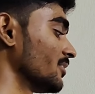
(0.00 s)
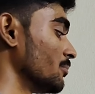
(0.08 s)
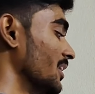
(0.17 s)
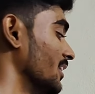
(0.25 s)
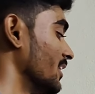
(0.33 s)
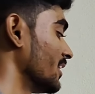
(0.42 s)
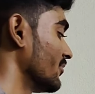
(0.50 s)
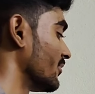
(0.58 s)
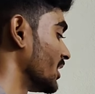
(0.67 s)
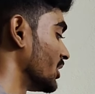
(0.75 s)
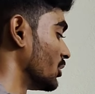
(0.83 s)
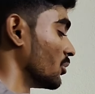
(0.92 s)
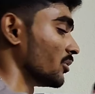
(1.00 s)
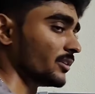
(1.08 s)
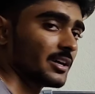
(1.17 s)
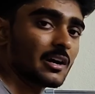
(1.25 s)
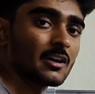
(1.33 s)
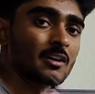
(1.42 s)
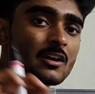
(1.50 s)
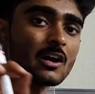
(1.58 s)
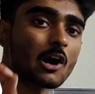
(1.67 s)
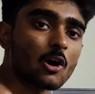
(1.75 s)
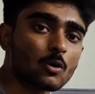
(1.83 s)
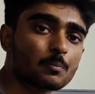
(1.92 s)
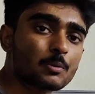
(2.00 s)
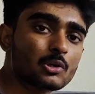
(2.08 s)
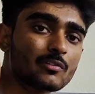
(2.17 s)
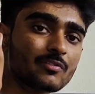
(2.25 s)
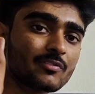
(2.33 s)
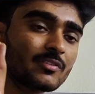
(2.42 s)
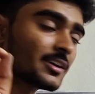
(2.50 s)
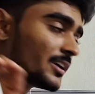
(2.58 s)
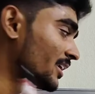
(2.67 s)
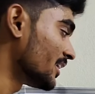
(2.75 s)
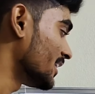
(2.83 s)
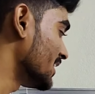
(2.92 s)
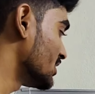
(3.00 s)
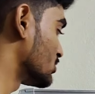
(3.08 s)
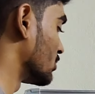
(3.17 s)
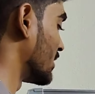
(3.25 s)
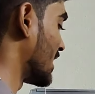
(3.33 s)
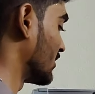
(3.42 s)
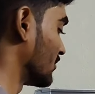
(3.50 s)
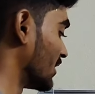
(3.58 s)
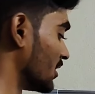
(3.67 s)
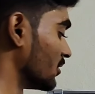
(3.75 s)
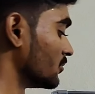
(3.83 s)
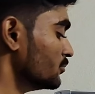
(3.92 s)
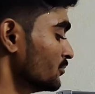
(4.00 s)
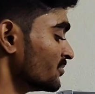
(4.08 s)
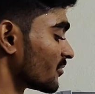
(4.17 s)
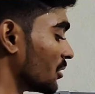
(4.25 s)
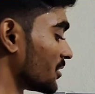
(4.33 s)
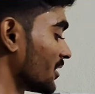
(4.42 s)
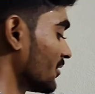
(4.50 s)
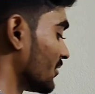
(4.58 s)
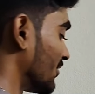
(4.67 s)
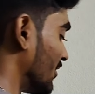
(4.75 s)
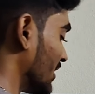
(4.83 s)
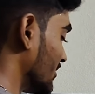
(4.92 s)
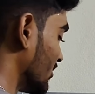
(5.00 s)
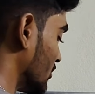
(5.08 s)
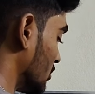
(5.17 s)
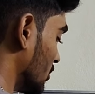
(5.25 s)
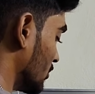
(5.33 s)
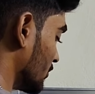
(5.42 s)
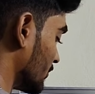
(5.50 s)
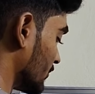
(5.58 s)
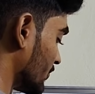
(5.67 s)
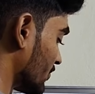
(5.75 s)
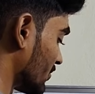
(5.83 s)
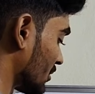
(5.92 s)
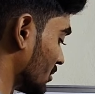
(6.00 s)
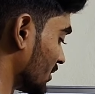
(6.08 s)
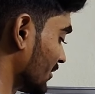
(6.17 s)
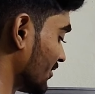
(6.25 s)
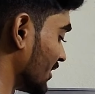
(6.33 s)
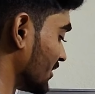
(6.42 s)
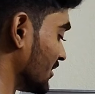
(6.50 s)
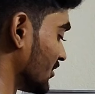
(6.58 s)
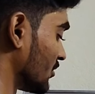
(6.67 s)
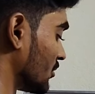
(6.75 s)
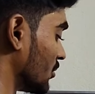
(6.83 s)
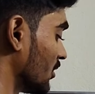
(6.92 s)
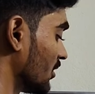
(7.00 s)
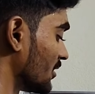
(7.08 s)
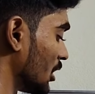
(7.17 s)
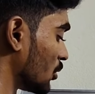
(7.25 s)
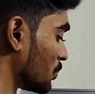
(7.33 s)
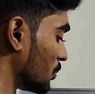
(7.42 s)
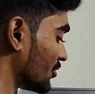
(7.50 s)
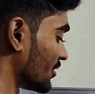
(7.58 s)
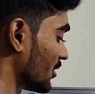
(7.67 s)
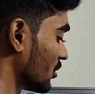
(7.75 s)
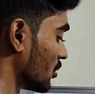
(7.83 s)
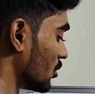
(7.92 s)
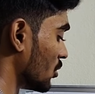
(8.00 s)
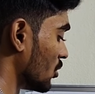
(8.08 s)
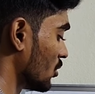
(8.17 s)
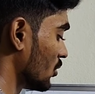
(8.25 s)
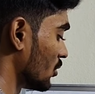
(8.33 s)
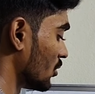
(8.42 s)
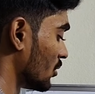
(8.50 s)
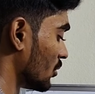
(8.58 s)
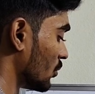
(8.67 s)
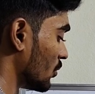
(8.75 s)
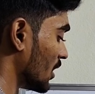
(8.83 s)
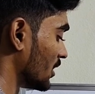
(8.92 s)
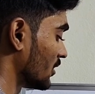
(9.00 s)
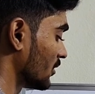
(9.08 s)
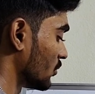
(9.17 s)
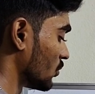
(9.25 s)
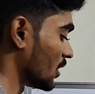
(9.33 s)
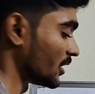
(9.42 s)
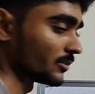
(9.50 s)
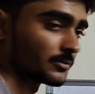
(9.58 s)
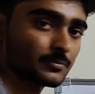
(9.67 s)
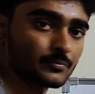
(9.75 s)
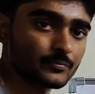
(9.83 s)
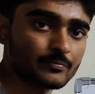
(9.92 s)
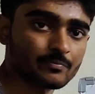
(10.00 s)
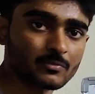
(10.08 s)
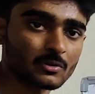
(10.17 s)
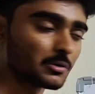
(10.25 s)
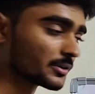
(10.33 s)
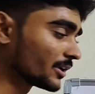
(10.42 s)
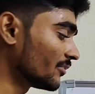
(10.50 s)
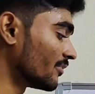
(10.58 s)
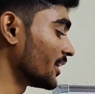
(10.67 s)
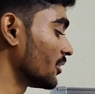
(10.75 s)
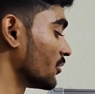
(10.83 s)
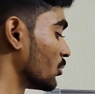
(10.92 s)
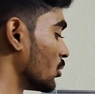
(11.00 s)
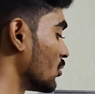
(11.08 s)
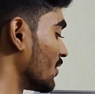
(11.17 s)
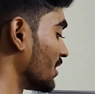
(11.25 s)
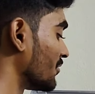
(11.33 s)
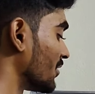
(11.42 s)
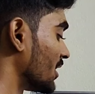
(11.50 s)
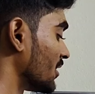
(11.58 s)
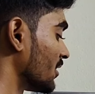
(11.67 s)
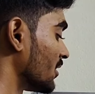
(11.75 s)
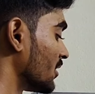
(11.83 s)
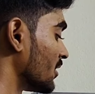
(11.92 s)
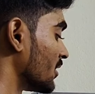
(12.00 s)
Similarly, we denote the output of each node as well. Okay, for this node. Okay, for this node, the outputs are O11. Okay, why O11?